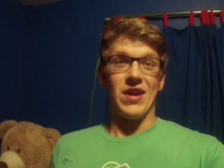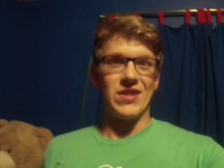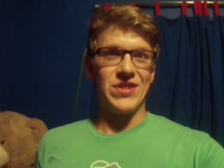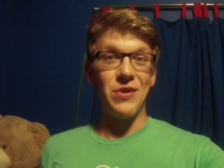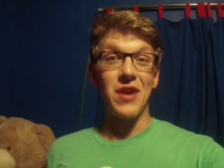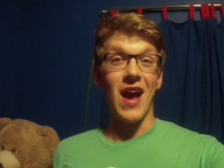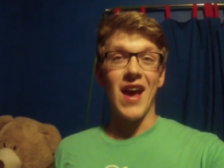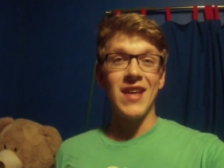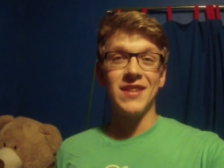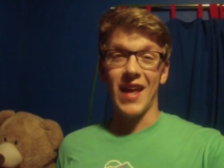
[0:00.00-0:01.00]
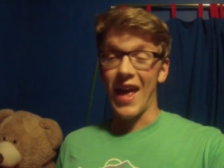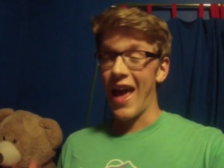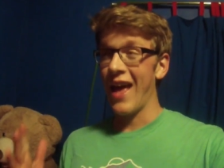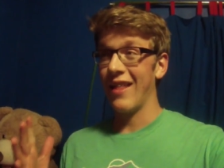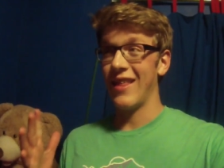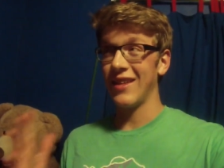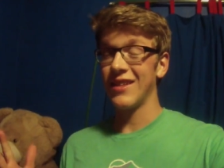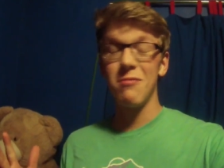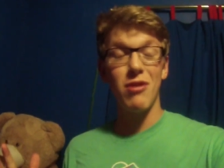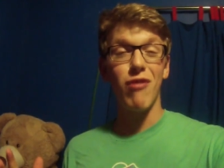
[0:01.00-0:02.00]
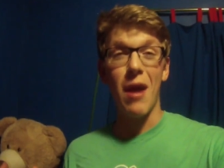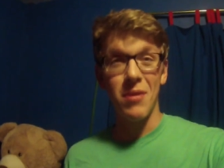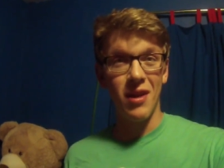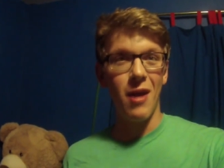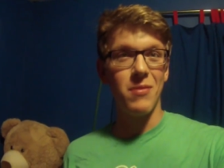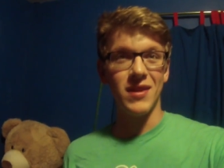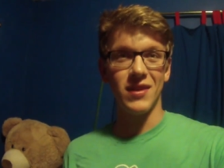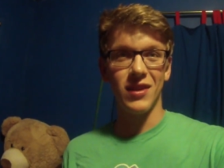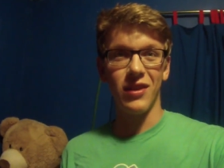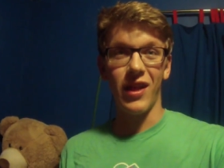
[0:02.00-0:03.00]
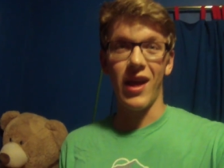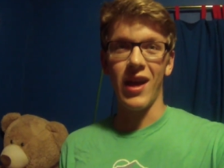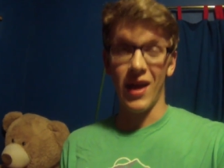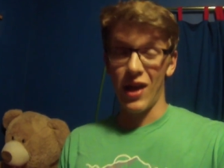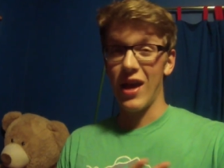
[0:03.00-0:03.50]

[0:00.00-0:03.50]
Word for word: So guys, that's going to be wrapping up this little